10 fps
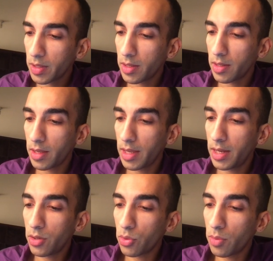
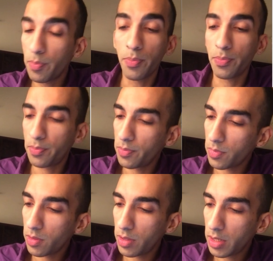and
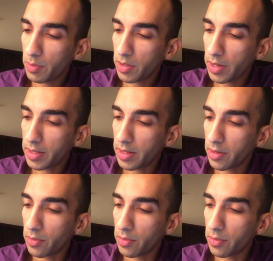let me write that down.